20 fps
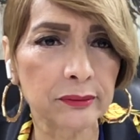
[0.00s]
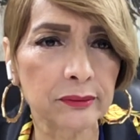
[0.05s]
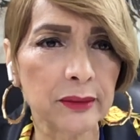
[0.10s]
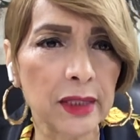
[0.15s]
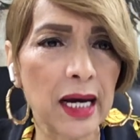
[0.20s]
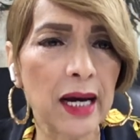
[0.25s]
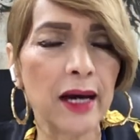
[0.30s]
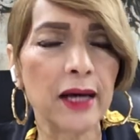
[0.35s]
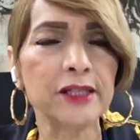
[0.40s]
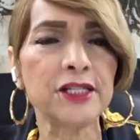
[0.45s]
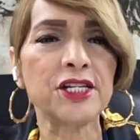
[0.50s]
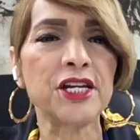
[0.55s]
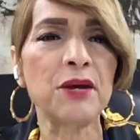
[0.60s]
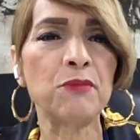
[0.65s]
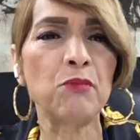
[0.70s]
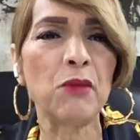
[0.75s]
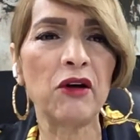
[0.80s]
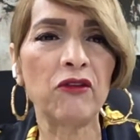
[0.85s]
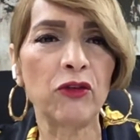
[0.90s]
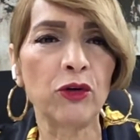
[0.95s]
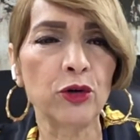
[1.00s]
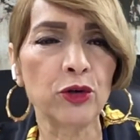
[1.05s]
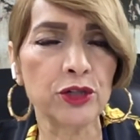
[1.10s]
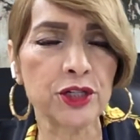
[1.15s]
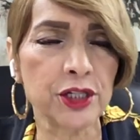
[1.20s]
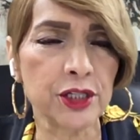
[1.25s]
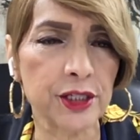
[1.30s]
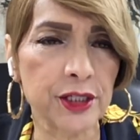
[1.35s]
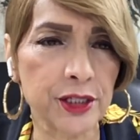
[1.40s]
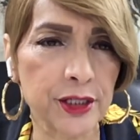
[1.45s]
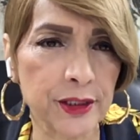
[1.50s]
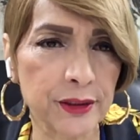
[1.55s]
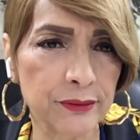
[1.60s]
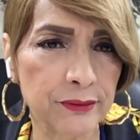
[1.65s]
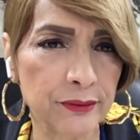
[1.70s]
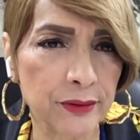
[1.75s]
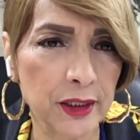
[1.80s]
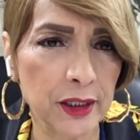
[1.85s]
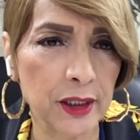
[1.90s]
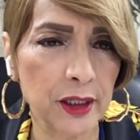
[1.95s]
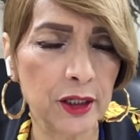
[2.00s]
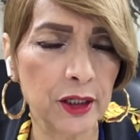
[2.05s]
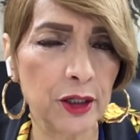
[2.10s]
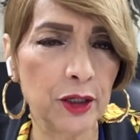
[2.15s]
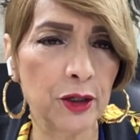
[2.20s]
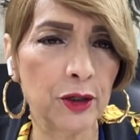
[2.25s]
I, I, said my verses and, you